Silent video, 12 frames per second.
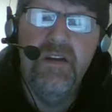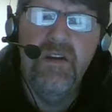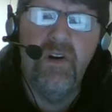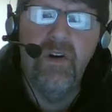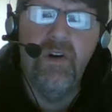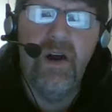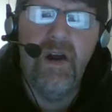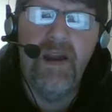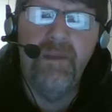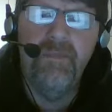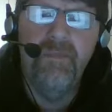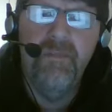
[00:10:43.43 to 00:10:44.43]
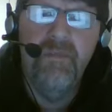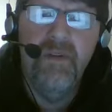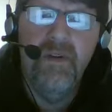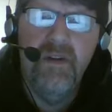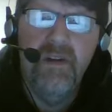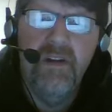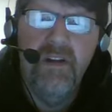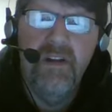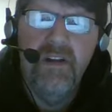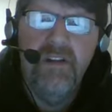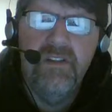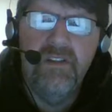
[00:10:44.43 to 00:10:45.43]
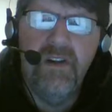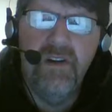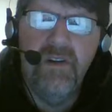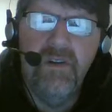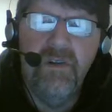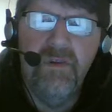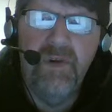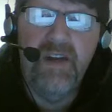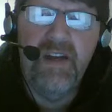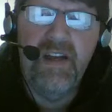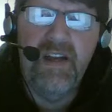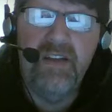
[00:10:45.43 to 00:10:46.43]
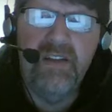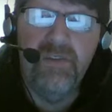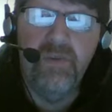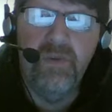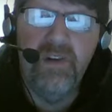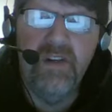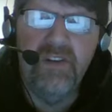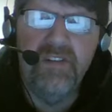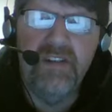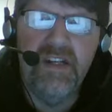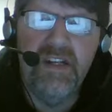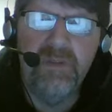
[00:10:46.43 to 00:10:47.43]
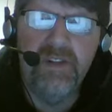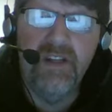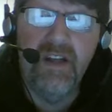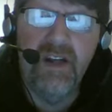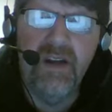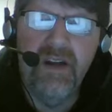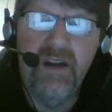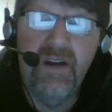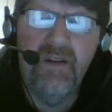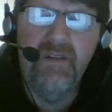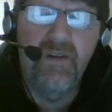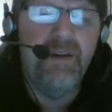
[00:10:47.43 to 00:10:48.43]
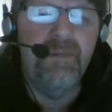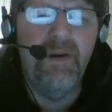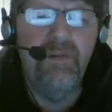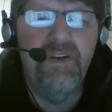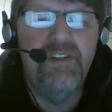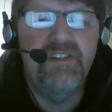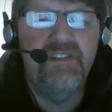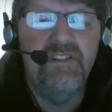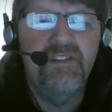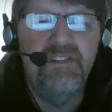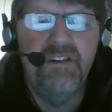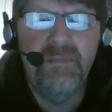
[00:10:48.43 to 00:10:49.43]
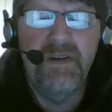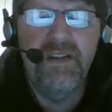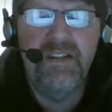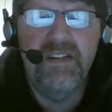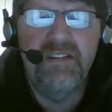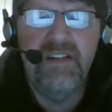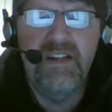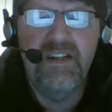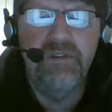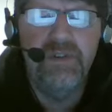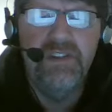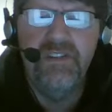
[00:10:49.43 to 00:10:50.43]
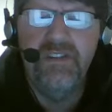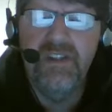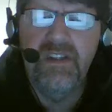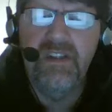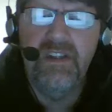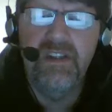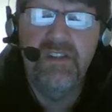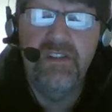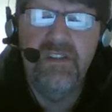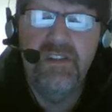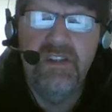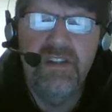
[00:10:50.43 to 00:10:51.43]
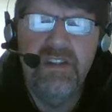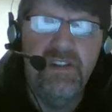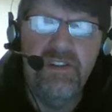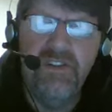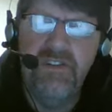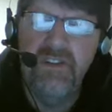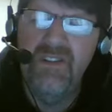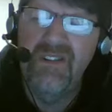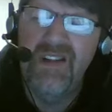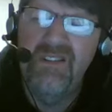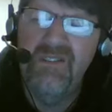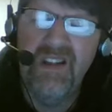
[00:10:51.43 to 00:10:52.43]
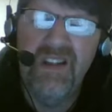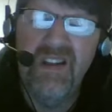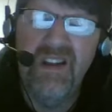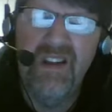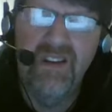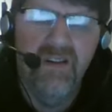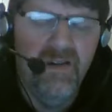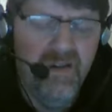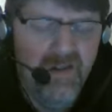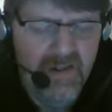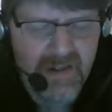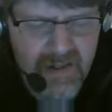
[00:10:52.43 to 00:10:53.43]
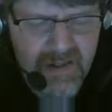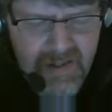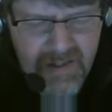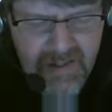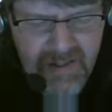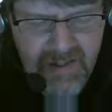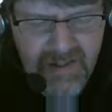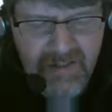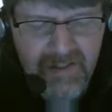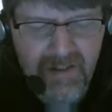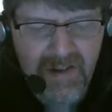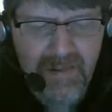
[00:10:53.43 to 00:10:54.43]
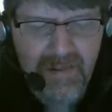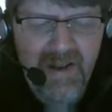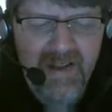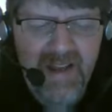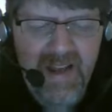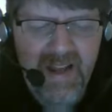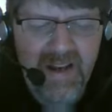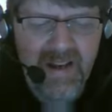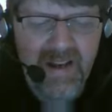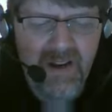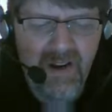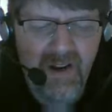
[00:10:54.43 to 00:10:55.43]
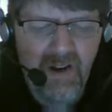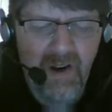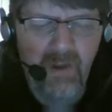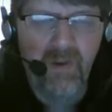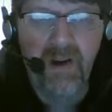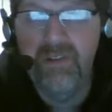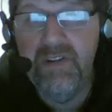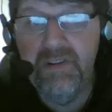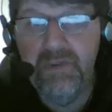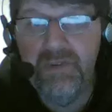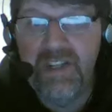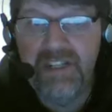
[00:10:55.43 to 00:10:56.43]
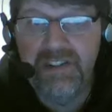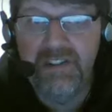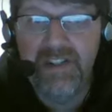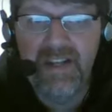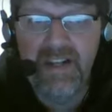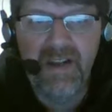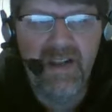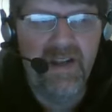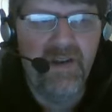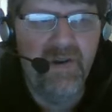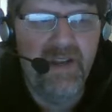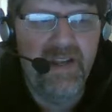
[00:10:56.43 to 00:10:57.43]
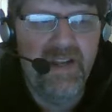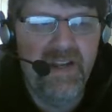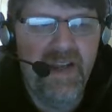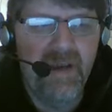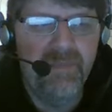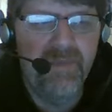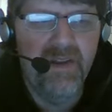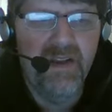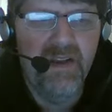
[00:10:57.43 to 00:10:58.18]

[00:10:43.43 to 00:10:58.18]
or who I am. So it's one of those things where you're like, wait a minute, we just talked about these things. We just, you just did it, and what the hell? So it meant that only one of us was actually, in depth,